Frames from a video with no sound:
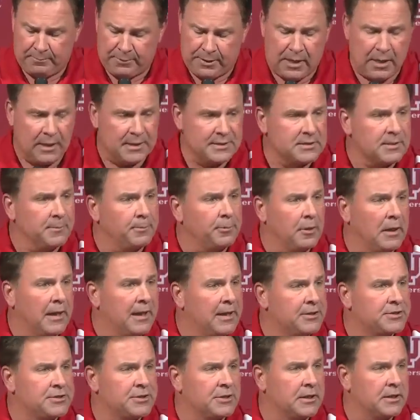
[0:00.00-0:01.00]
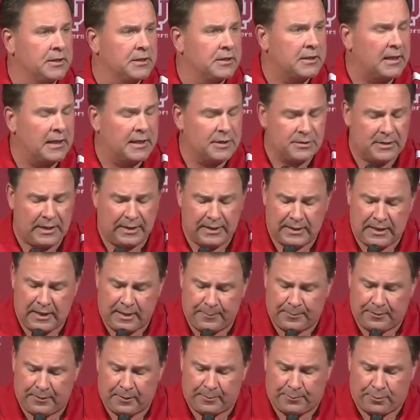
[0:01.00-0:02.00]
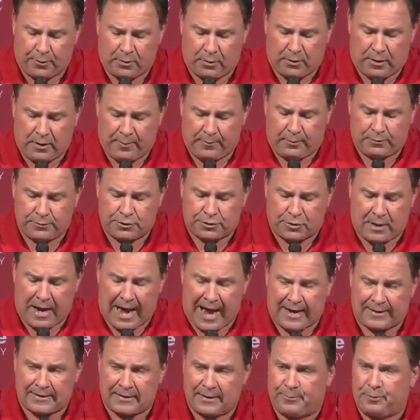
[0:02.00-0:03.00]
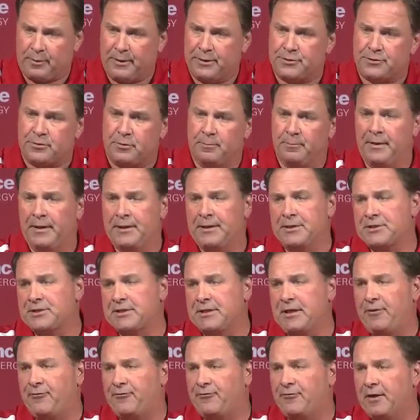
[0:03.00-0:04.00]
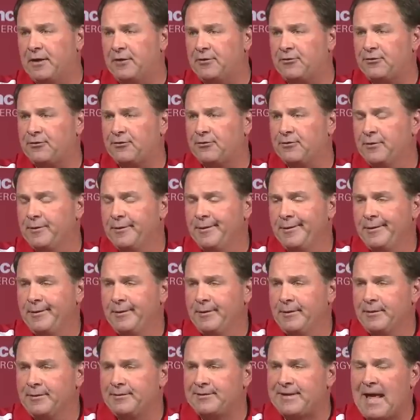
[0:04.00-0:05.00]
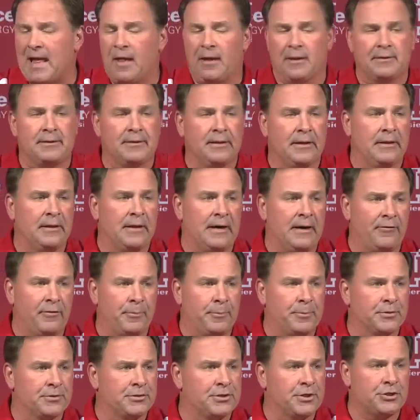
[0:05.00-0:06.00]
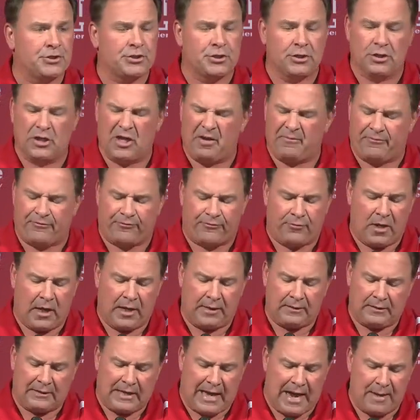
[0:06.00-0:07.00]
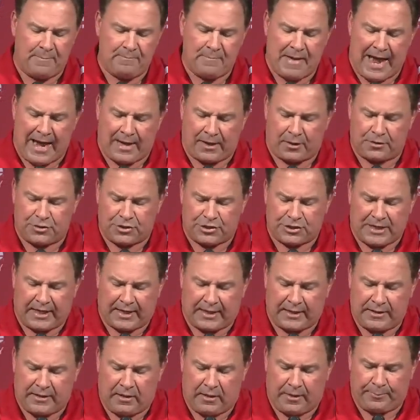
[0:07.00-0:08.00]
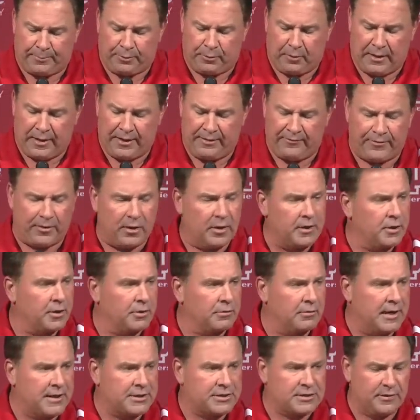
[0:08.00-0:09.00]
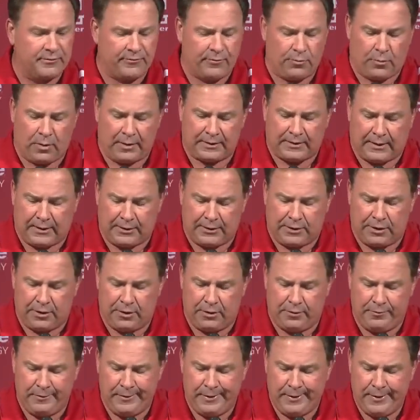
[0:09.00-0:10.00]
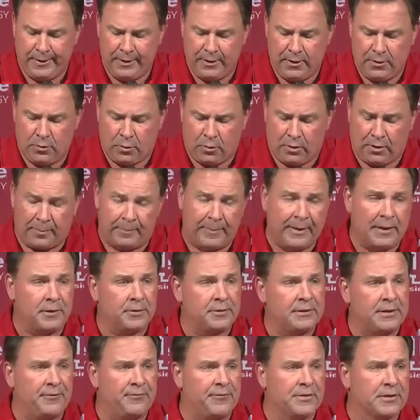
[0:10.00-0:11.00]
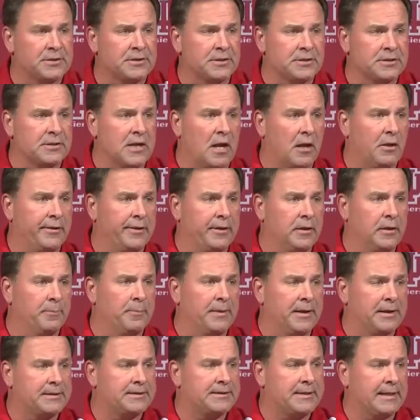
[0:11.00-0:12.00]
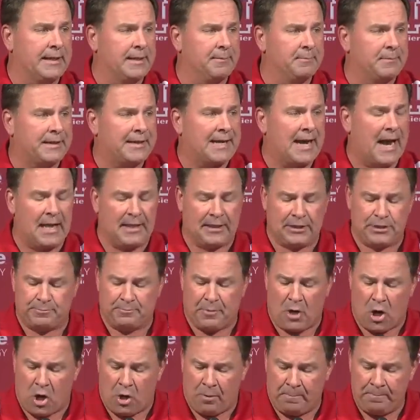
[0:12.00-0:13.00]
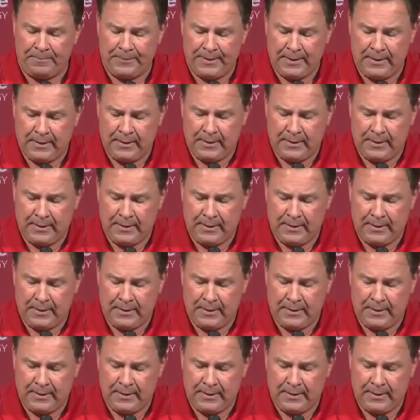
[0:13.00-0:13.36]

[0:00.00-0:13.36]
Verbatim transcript: guns ablazing and, and, and keeping their program on track. They play tremendous defense, talented at every position up front, linebackers, secondary play, very aggressive in what they do. One of the better defenses, not only in the Big Ten, but college ball